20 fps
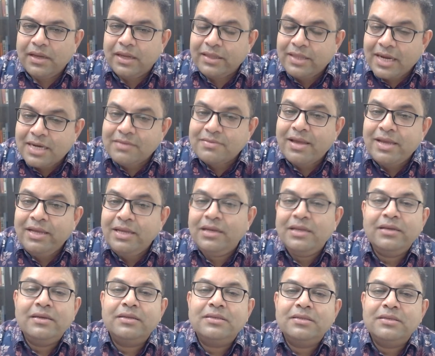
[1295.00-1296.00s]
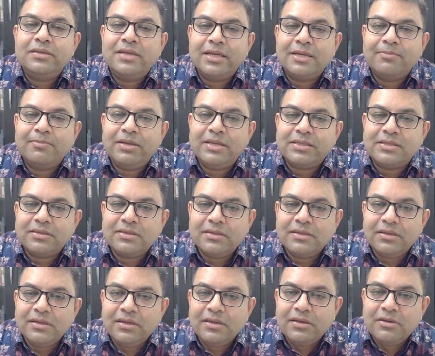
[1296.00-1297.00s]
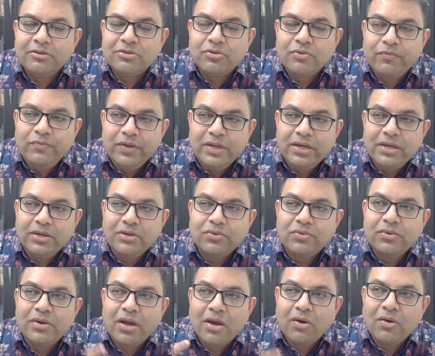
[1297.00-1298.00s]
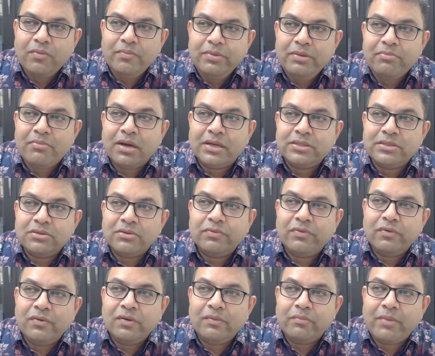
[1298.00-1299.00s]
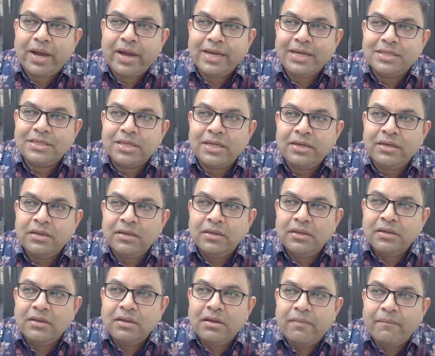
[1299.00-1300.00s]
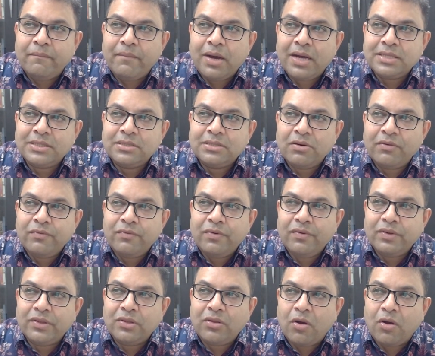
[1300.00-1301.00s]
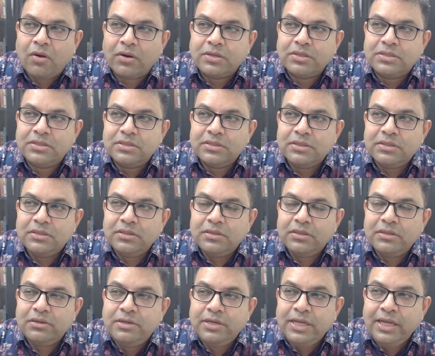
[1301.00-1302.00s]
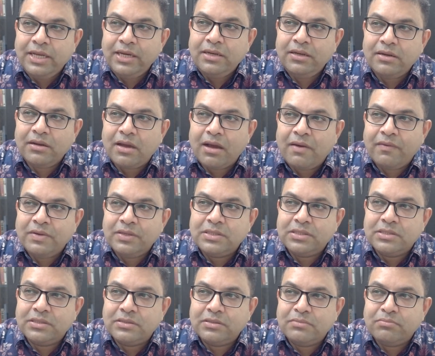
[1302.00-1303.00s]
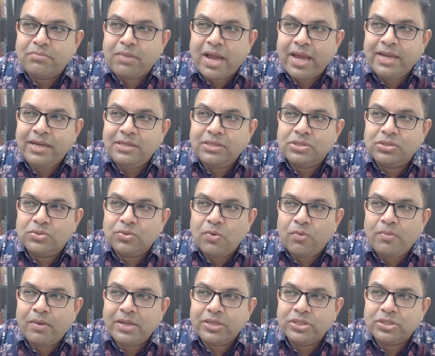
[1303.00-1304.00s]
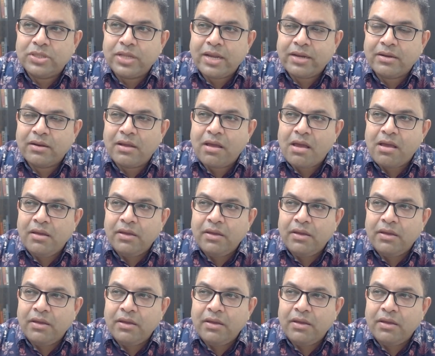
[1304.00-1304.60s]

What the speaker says: And that is why healing doesn't take place. So we need to now be master of our minds and master of our thoughts. Train our minds so much that